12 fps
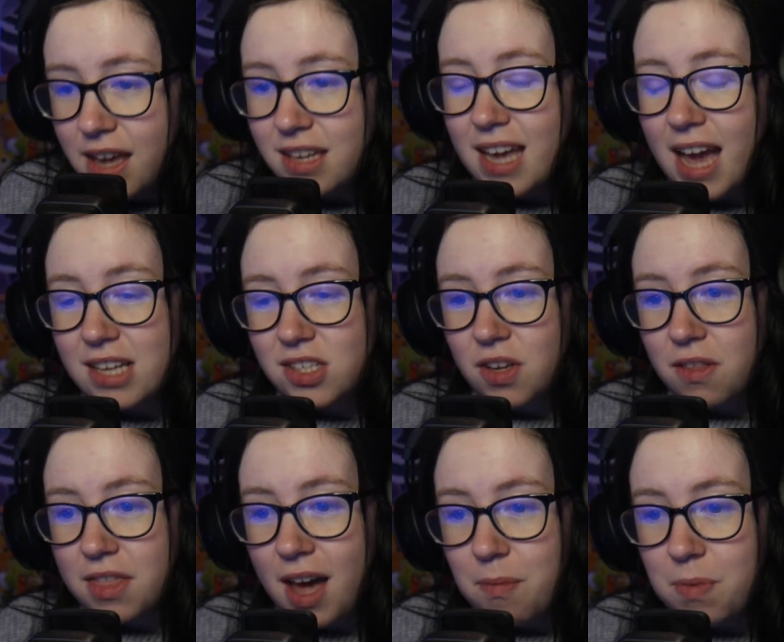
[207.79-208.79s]
Yeah, so
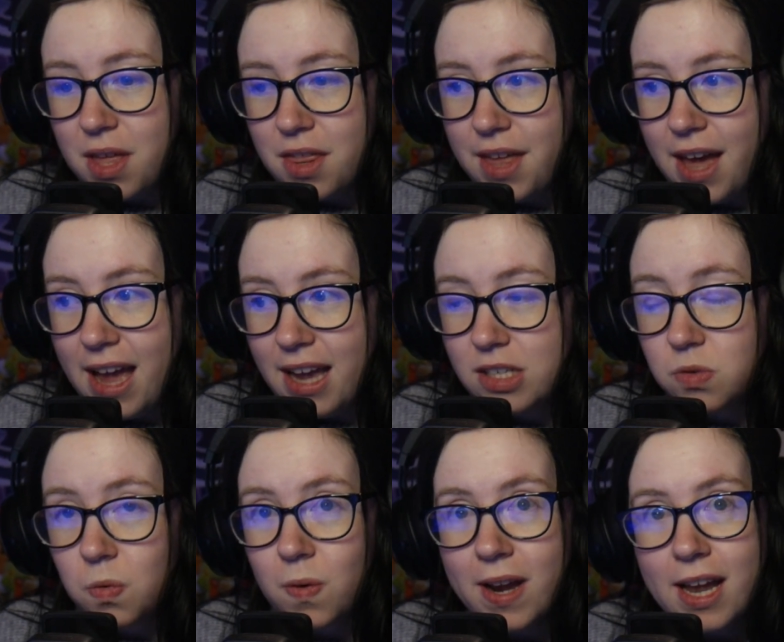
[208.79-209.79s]
that bit there is
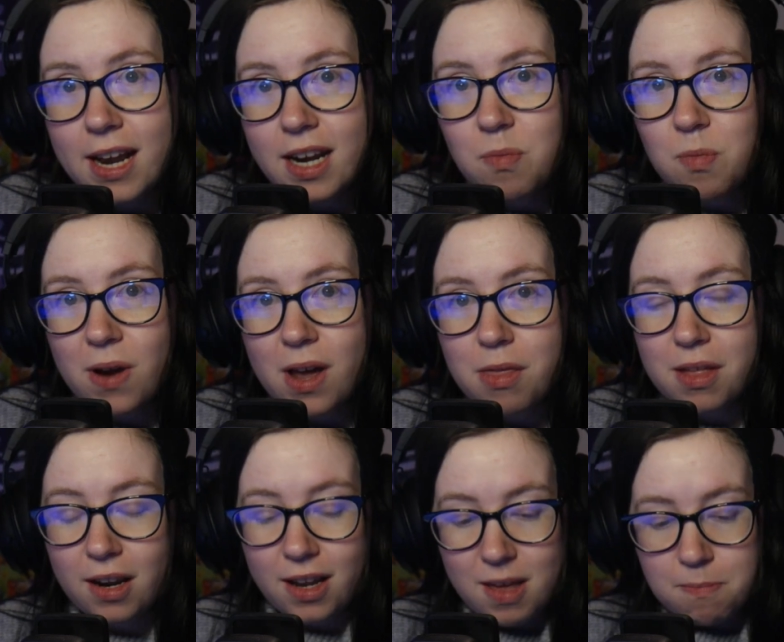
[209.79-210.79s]
really
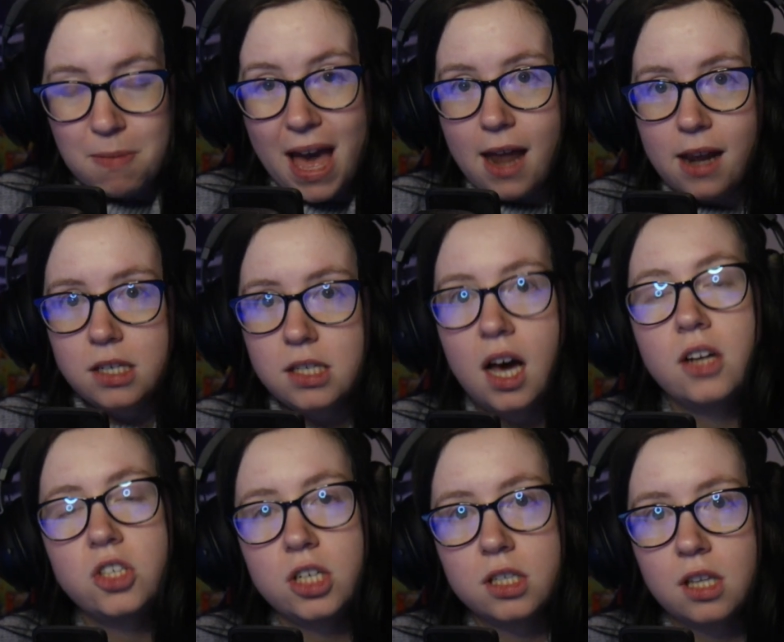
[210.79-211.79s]
breathy. Like he barely
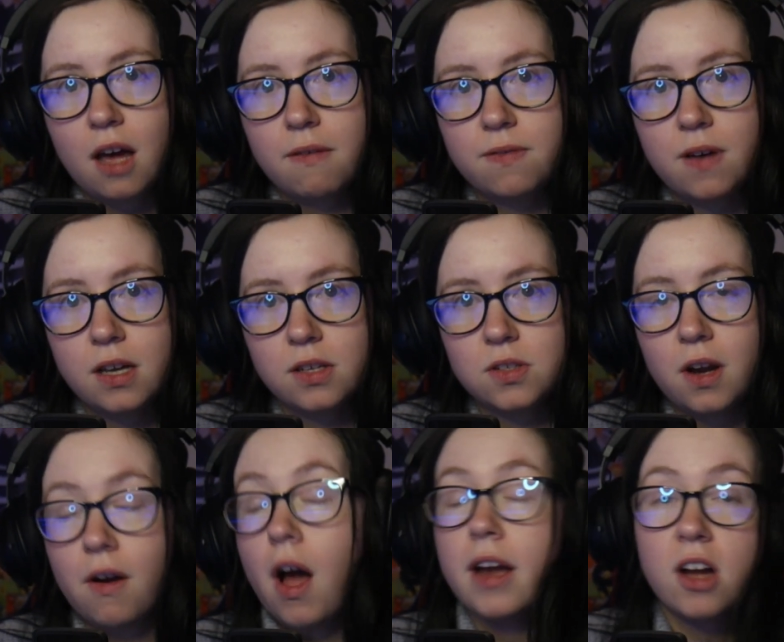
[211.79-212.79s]
touches that first
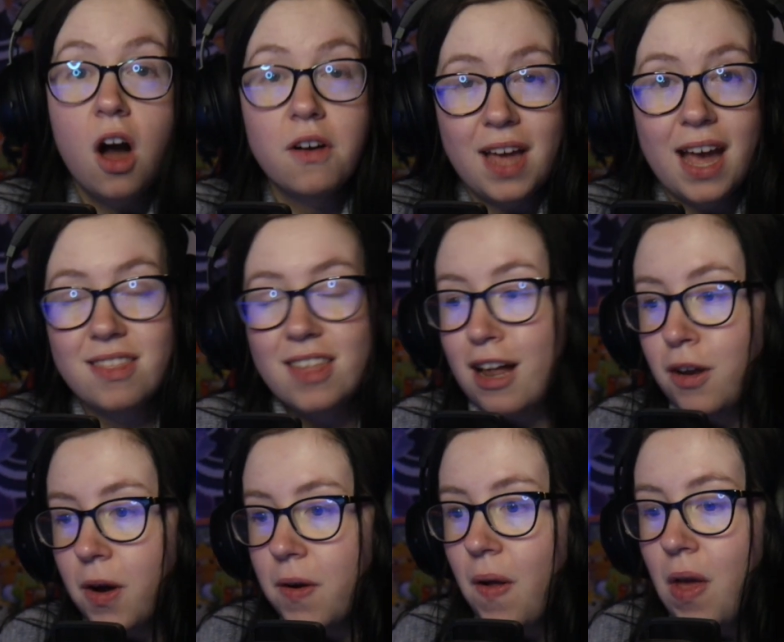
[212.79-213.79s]
note. I can't get that
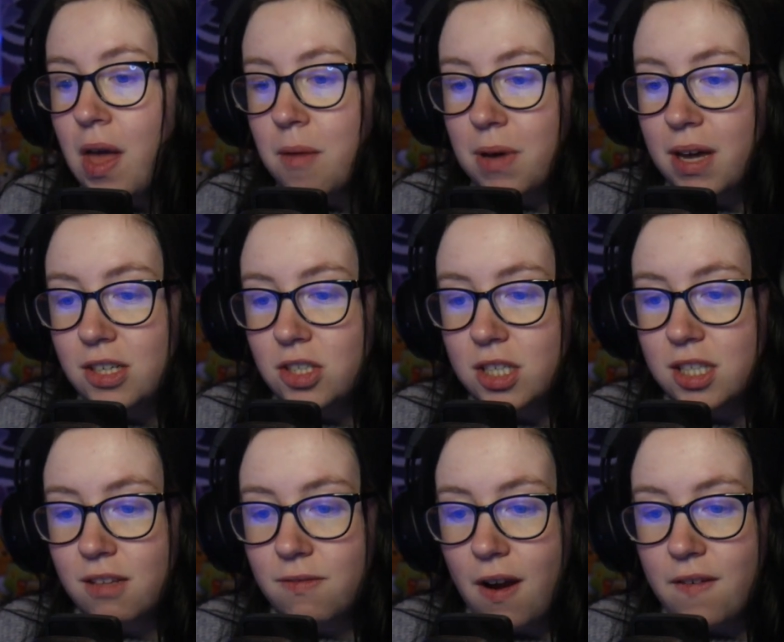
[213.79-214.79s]
low, but it's just
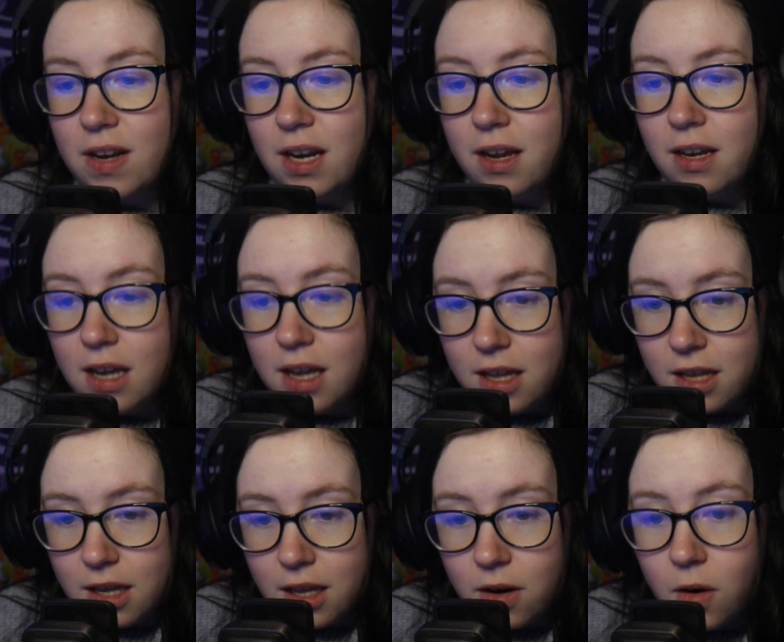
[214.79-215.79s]
the very like
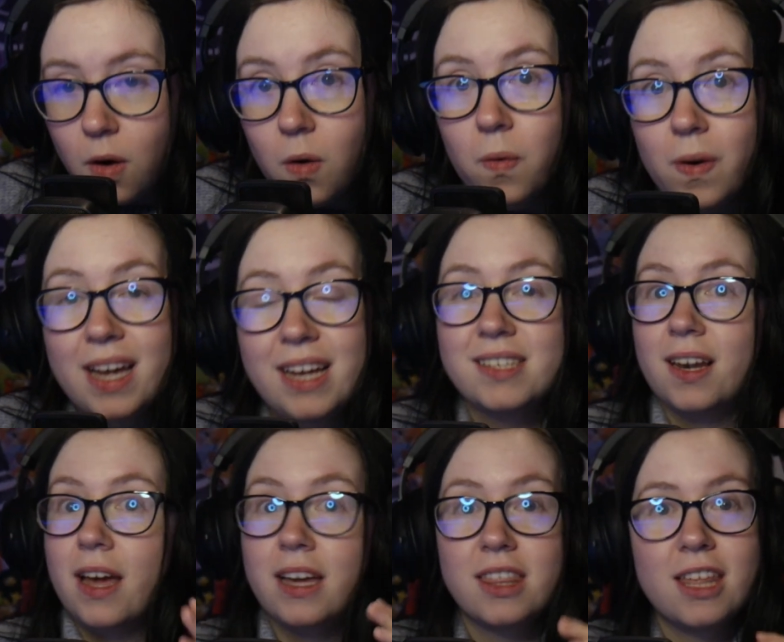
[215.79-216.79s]
it always
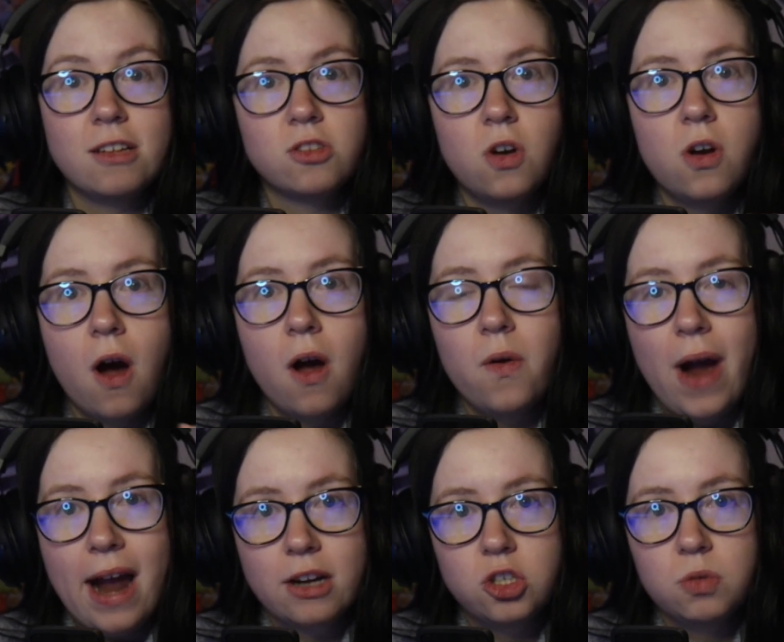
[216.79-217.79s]
like there's no
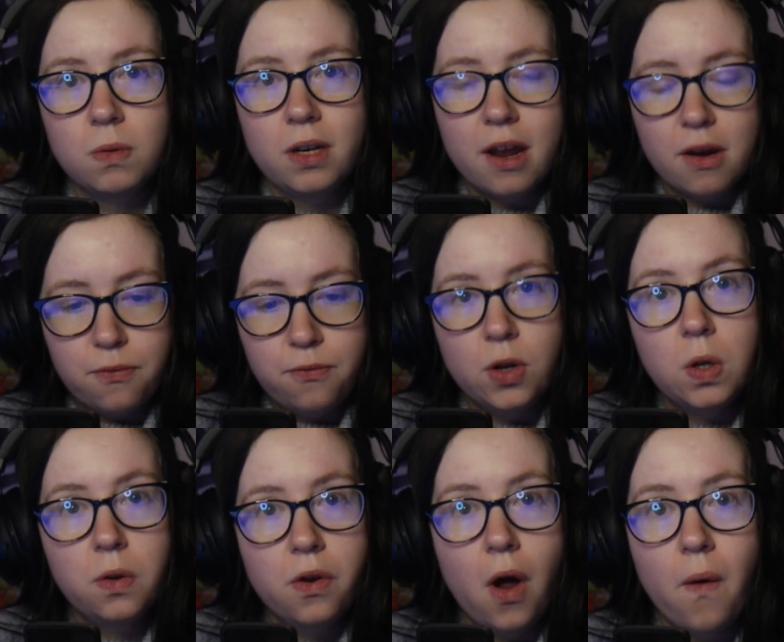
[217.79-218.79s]
actual like
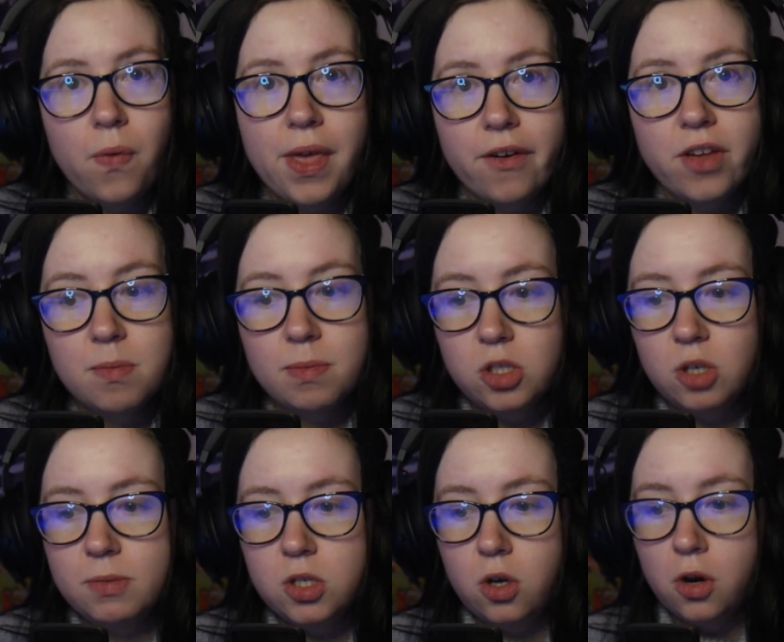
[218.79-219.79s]
full note there at the
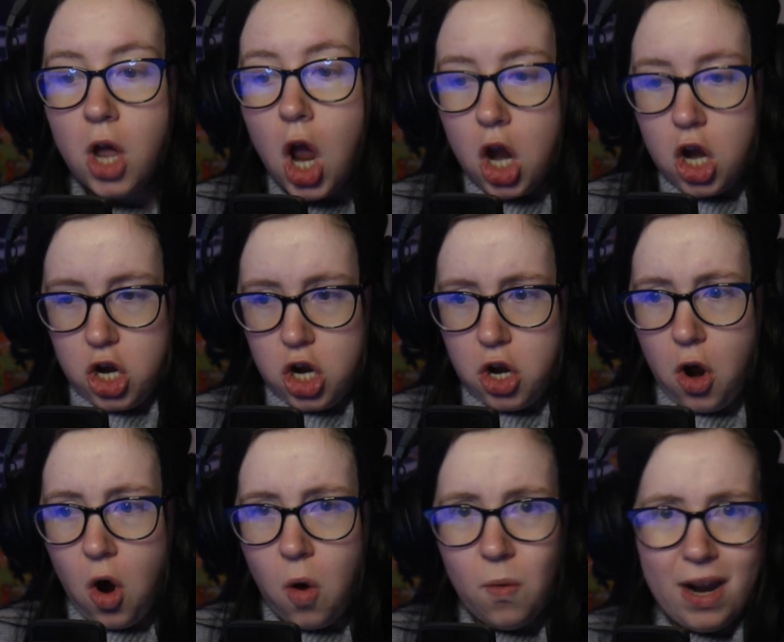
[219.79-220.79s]
bottom. It's not it
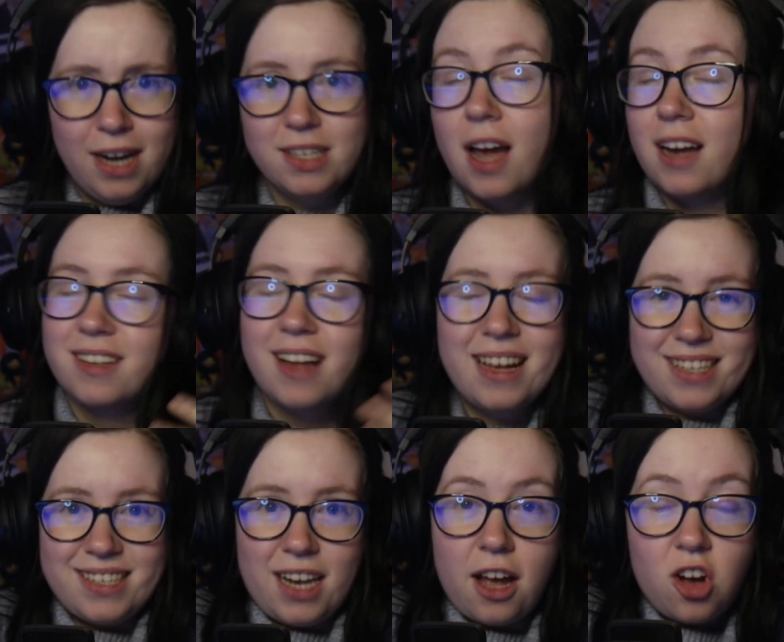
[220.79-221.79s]
always. I, as
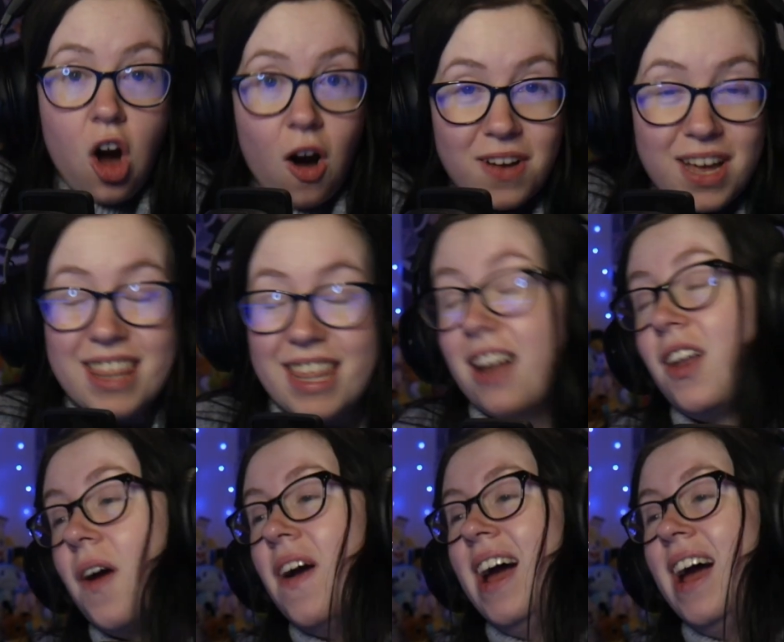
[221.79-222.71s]
I said, I can't get that low.